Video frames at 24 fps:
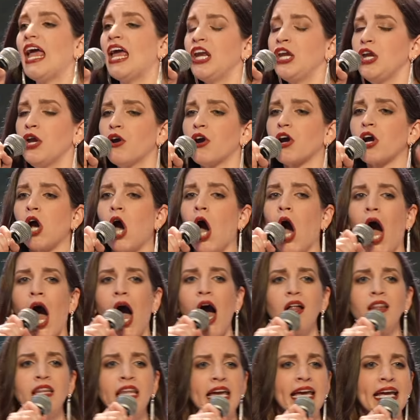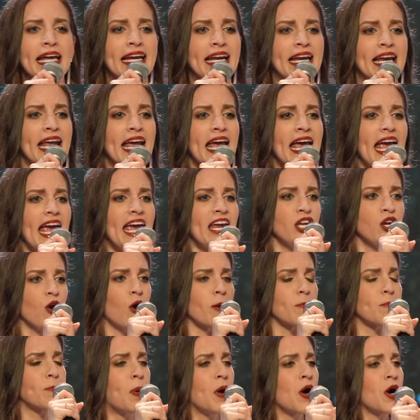in your calling, in
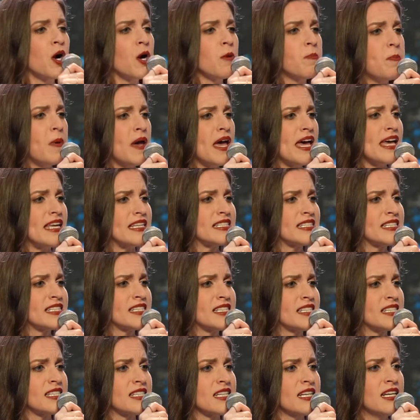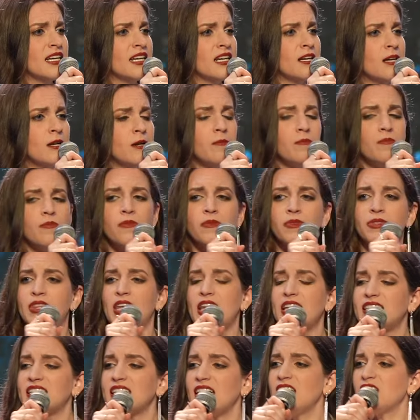your purpose.
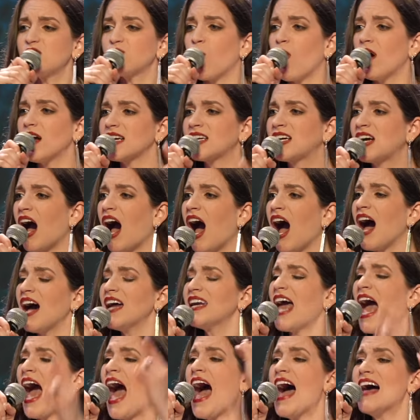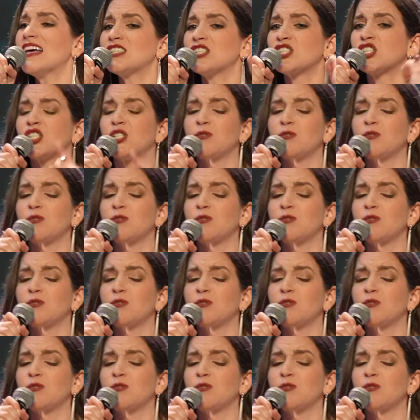This is what God has